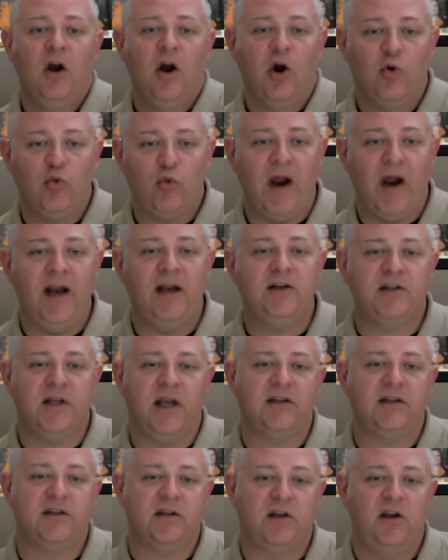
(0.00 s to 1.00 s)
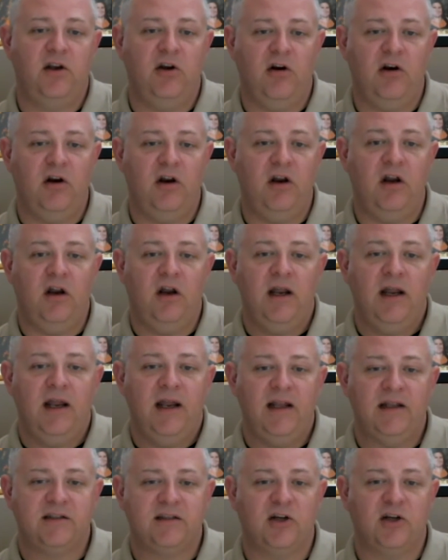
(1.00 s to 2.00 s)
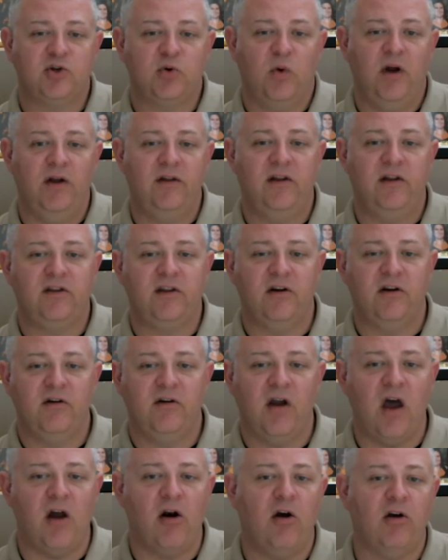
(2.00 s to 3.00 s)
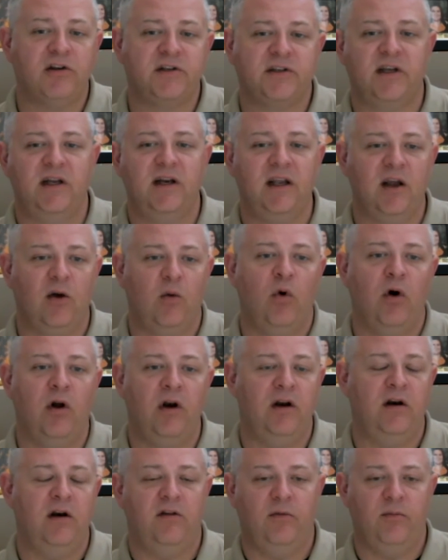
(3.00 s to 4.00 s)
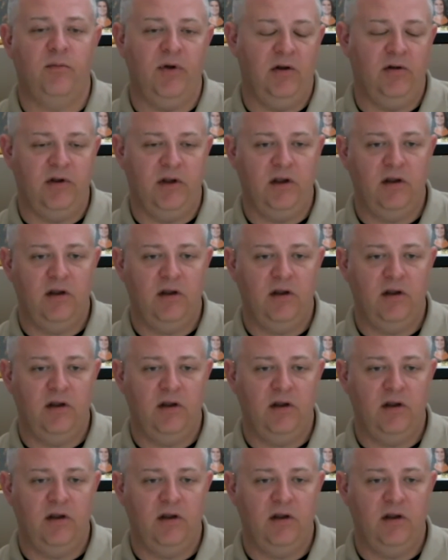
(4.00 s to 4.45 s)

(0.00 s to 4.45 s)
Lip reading: arrange that security in such a way that they're not all sitting at one end of the building.